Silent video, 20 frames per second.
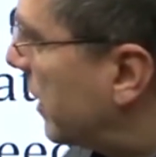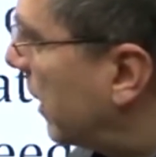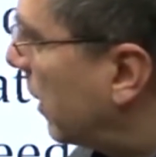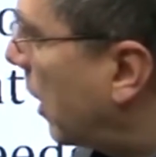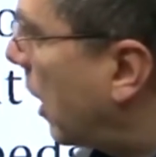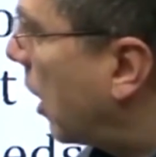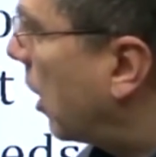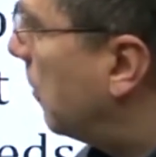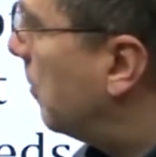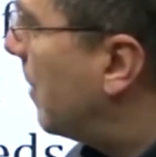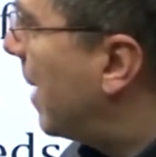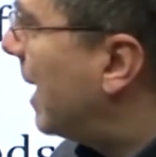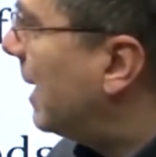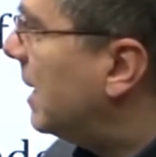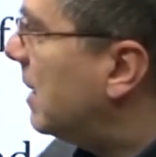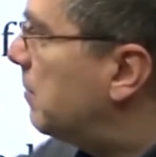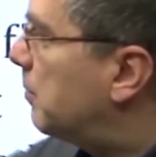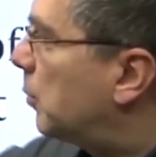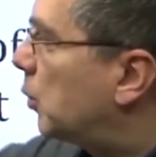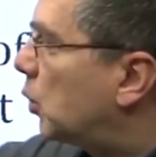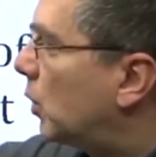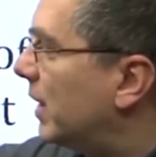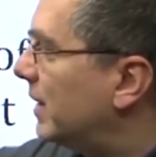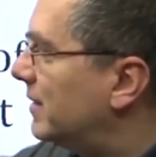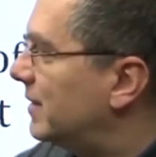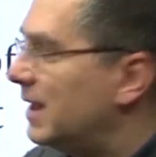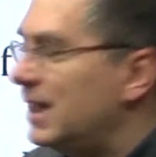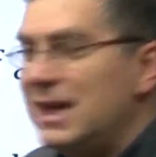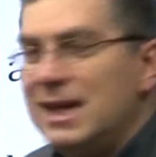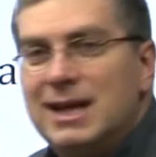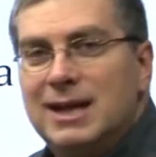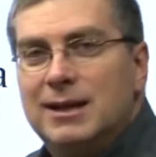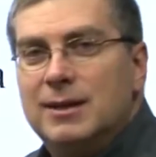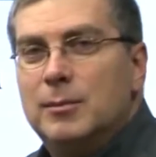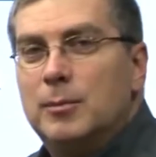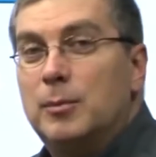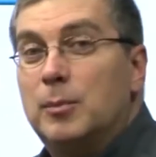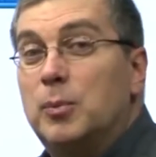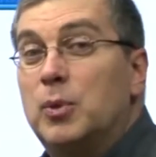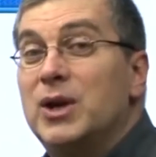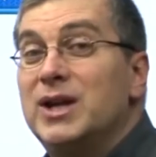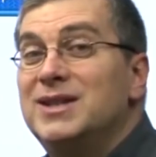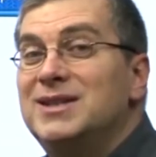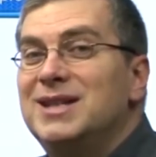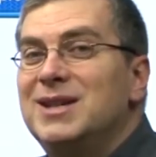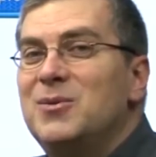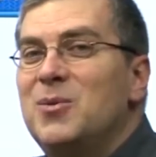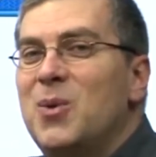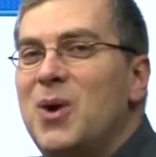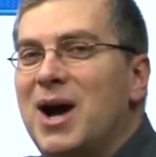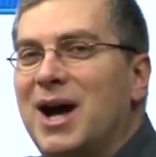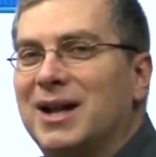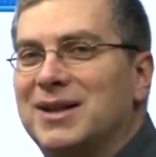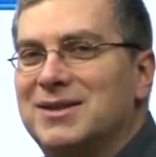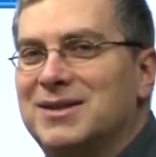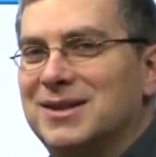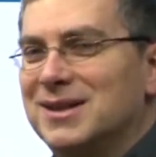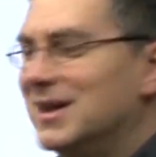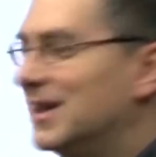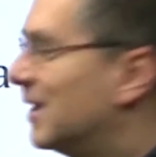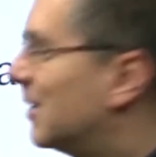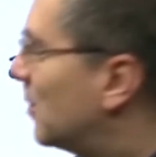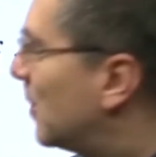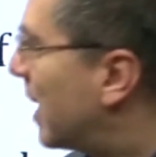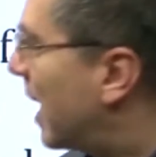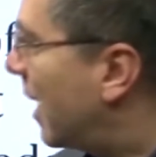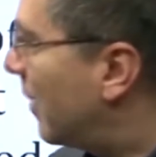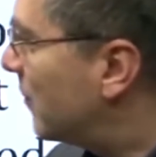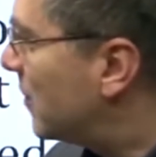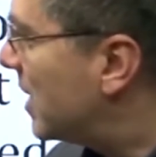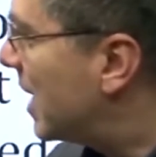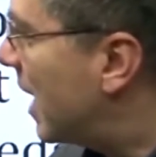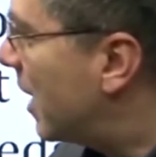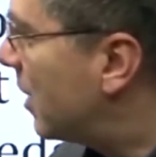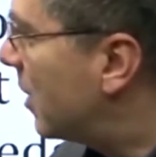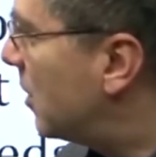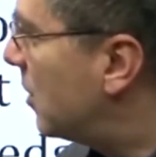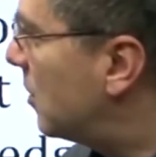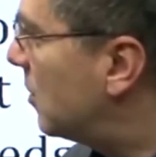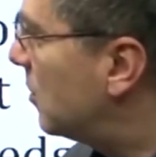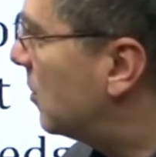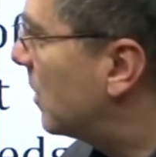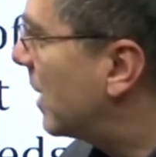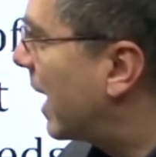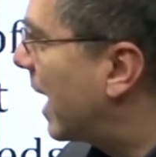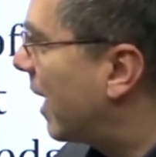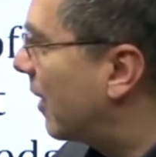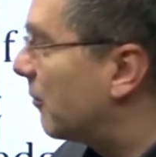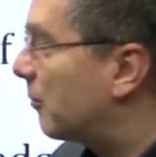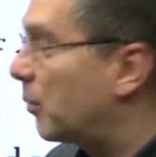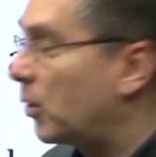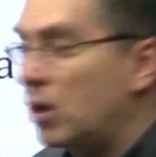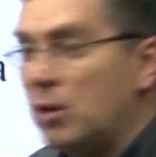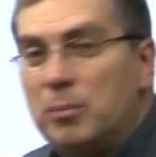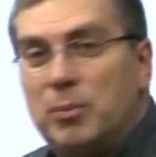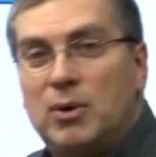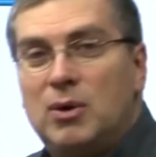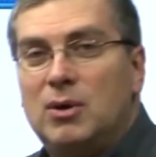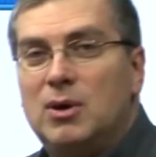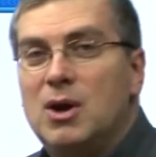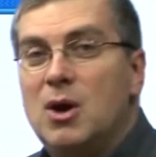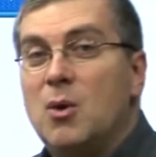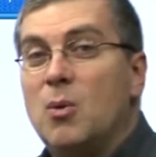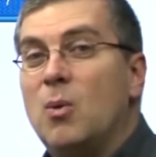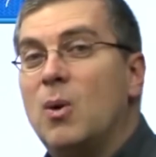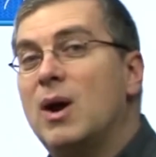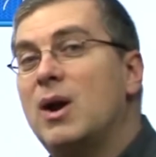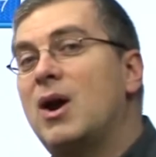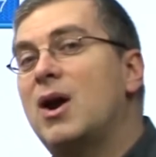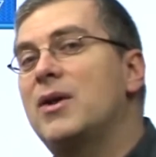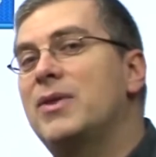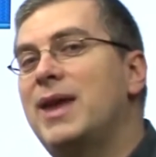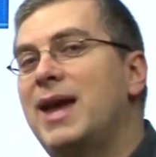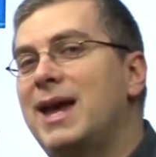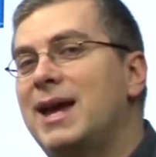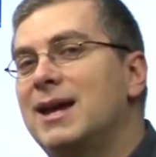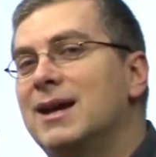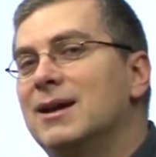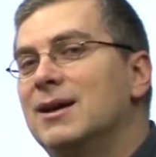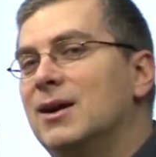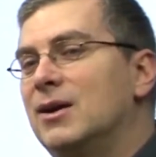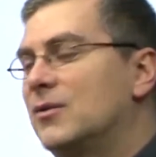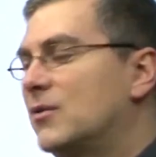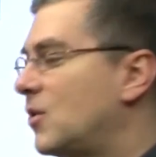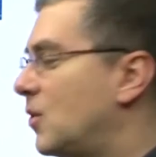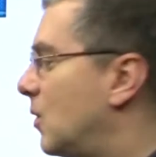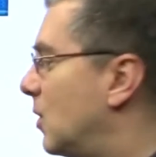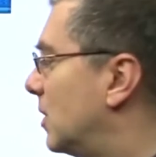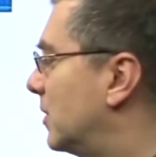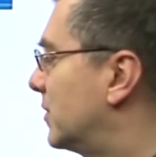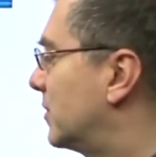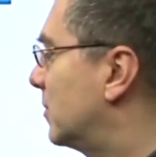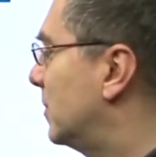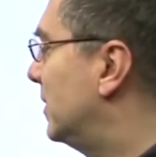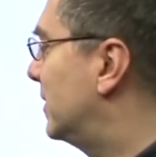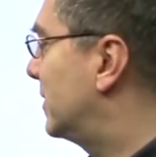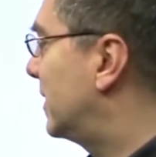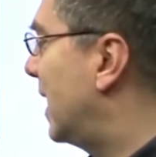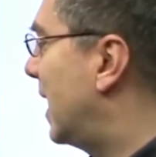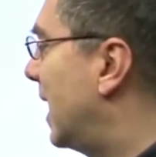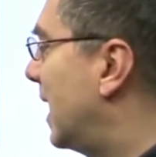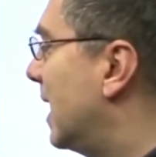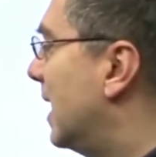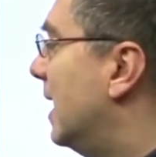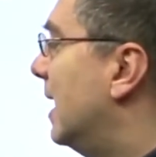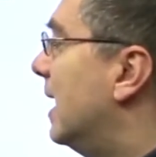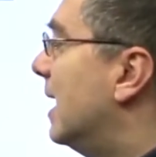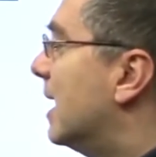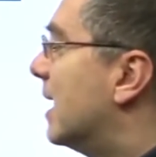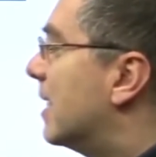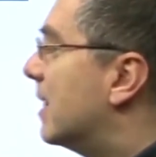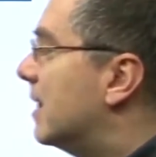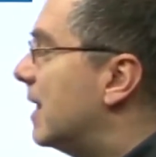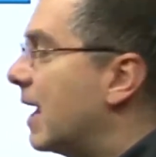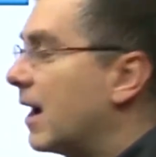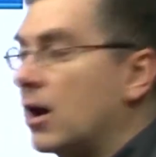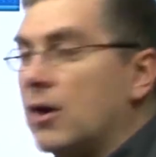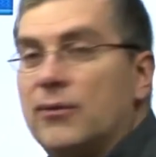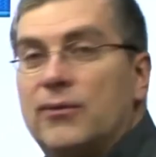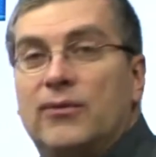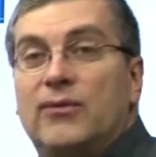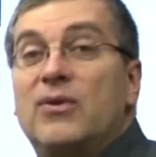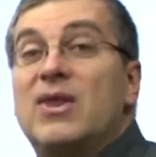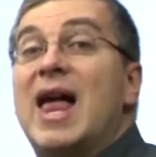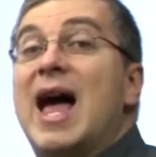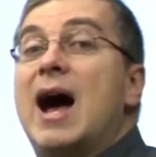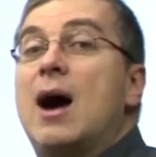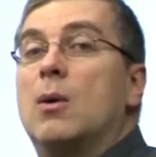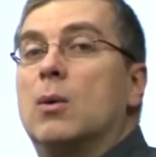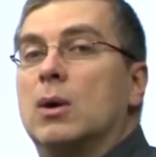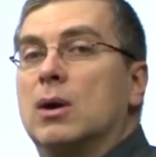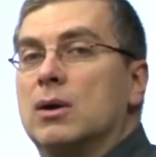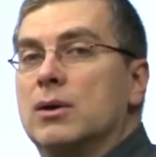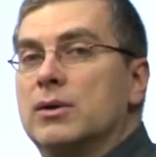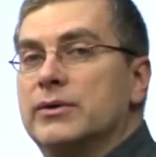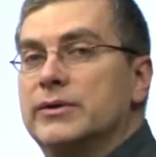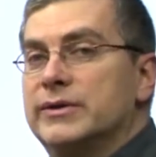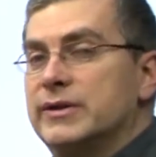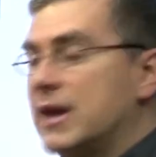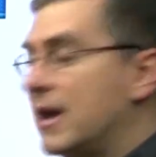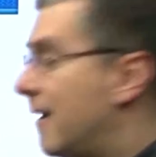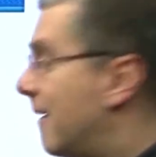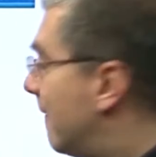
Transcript: There are many pretty what? We have yellow, we have purple. What are they? Of course, we say they are flowers.